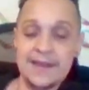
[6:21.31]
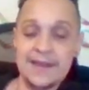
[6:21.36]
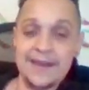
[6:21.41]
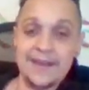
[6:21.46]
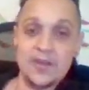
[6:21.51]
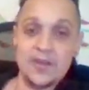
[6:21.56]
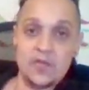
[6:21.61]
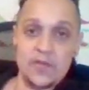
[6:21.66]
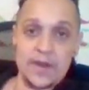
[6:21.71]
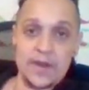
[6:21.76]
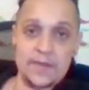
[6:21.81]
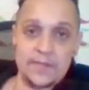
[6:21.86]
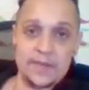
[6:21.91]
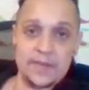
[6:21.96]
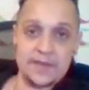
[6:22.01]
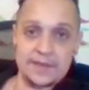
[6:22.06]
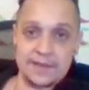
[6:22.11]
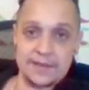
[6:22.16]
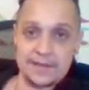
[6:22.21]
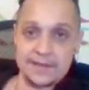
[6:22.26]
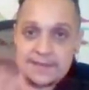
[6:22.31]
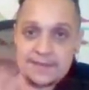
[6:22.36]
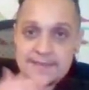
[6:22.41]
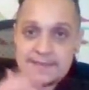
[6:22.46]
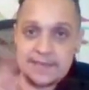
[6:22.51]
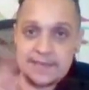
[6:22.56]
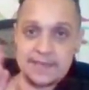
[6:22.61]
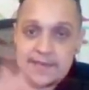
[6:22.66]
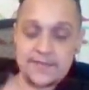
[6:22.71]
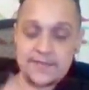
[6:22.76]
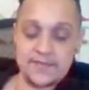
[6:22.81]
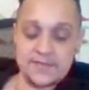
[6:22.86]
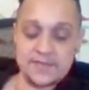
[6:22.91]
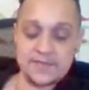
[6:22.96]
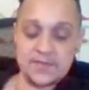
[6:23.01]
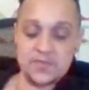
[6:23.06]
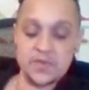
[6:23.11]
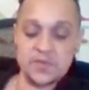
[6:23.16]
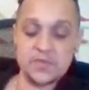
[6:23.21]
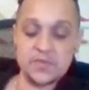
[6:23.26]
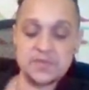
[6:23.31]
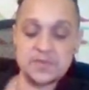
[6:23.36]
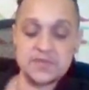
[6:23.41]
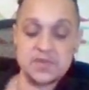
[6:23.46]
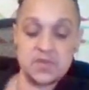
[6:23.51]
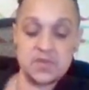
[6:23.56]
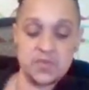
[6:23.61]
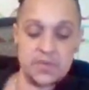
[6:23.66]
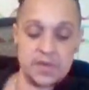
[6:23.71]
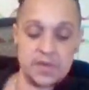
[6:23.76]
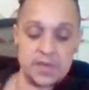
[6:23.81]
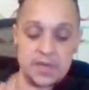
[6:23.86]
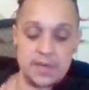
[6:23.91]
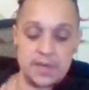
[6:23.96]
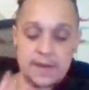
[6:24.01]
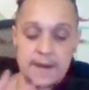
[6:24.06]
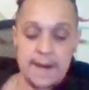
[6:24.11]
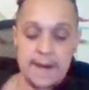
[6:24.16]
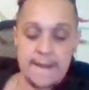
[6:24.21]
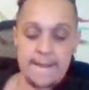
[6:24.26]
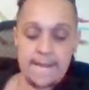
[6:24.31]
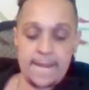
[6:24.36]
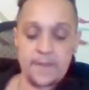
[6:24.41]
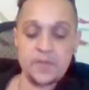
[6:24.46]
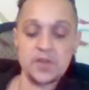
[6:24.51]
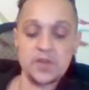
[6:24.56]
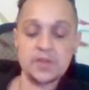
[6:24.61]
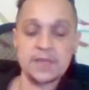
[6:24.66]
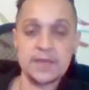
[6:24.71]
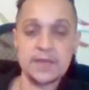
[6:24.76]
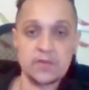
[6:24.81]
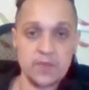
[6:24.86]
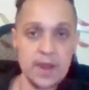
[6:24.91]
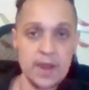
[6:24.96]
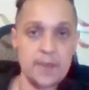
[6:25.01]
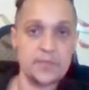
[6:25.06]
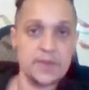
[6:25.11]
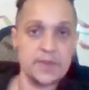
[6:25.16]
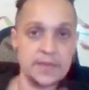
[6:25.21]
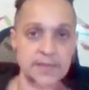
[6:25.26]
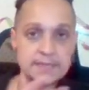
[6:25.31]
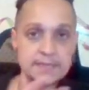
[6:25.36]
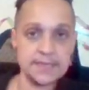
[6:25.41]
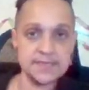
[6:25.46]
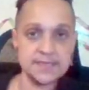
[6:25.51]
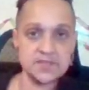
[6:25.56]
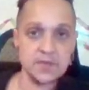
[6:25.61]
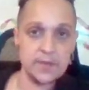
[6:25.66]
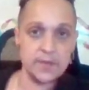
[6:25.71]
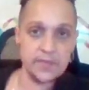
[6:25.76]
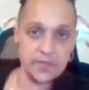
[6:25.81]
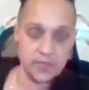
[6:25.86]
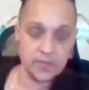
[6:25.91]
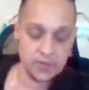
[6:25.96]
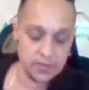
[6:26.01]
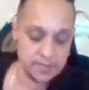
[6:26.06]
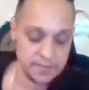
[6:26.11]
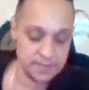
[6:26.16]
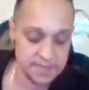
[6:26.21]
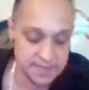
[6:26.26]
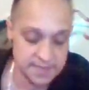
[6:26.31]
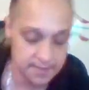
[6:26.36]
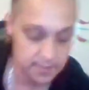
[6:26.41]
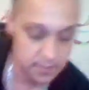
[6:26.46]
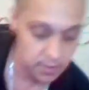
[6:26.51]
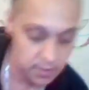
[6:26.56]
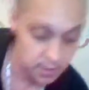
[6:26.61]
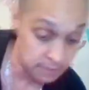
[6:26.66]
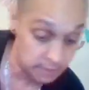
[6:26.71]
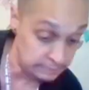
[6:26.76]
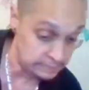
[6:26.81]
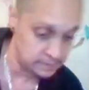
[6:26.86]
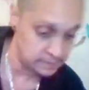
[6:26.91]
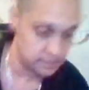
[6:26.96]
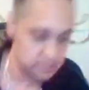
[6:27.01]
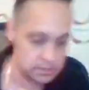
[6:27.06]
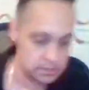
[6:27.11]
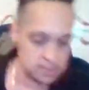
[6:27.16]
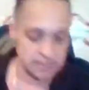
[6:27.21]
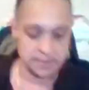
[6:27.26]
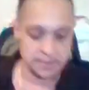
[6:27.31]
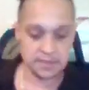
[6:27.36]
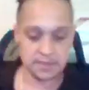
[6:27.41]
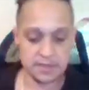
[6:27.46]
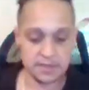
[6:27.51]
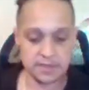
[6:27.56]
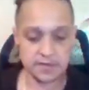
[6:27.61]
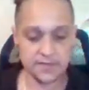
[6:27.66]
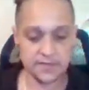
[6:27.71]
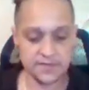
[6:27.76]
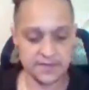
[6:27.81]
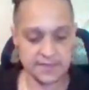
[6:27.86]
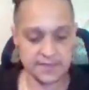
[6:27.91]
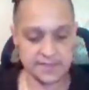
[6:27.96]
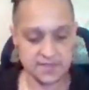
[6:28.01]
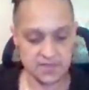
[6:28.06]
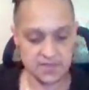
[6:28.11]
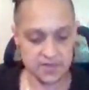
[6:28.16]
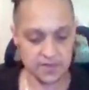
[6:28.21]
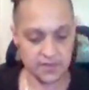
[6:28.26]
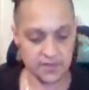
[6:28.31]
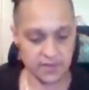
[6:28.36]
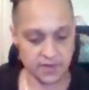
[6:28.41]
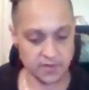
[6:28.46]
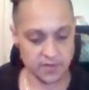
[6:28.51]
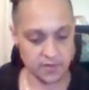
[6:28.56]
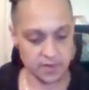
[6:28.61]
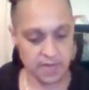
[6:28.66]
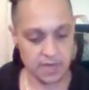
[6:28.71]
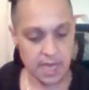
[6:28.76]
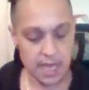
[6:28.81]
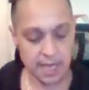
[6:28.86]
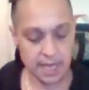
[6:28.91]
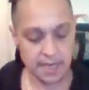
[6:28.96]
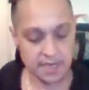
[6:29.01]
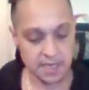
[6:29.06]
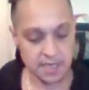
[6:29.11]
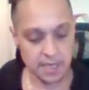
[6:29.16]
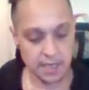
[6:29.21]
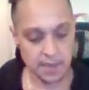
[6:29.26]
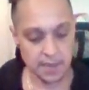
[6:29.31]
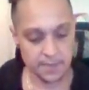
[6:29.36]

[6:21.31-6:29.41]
I hear ripe meaning kind of stinky for some people too, but I'm hearing like ripe, like a nice ripe fruit. So I'm going to know if that's true for you or not.